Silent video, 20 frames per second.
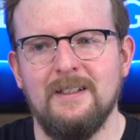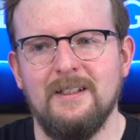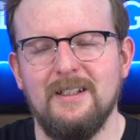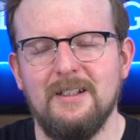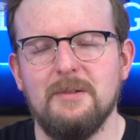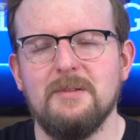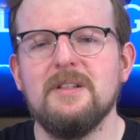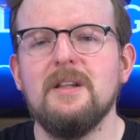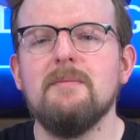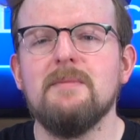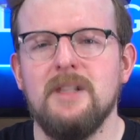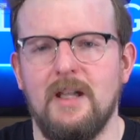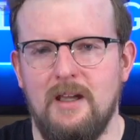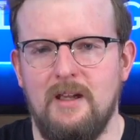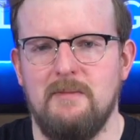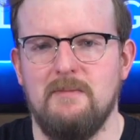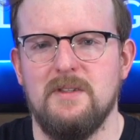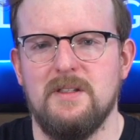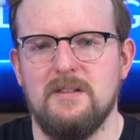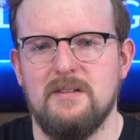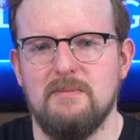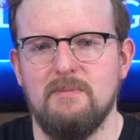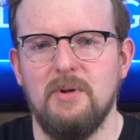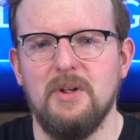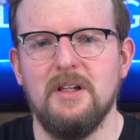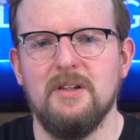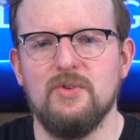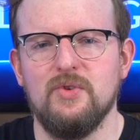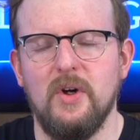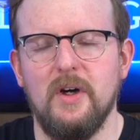You know, sometimes
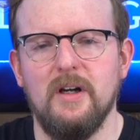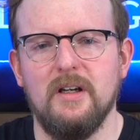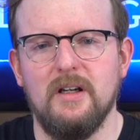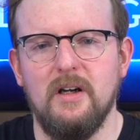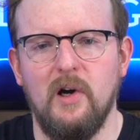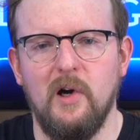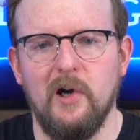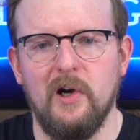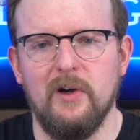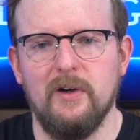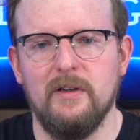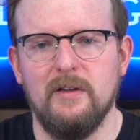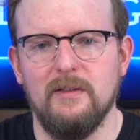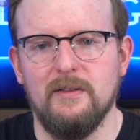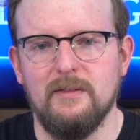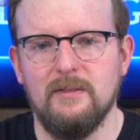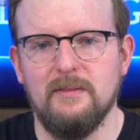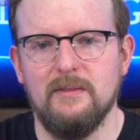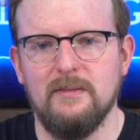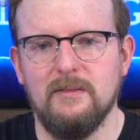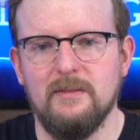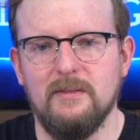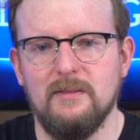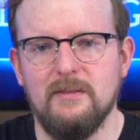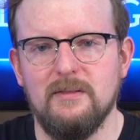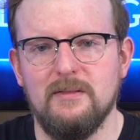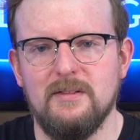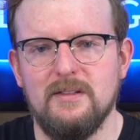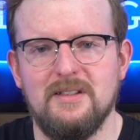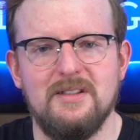putting draw a card
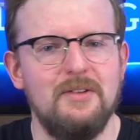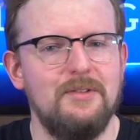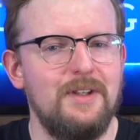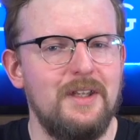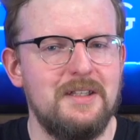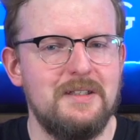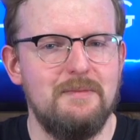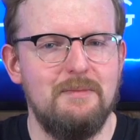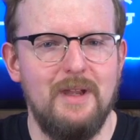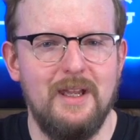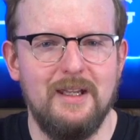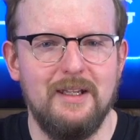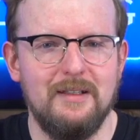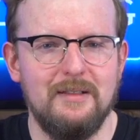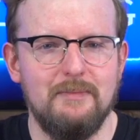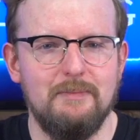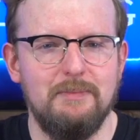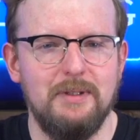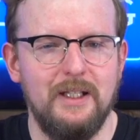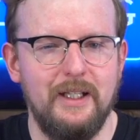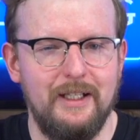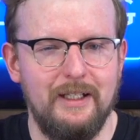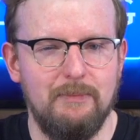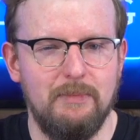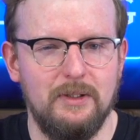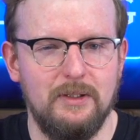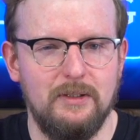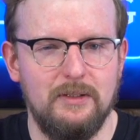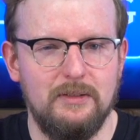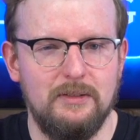still doesn't make it
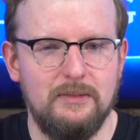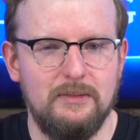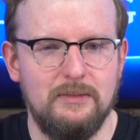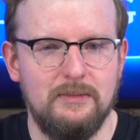playable.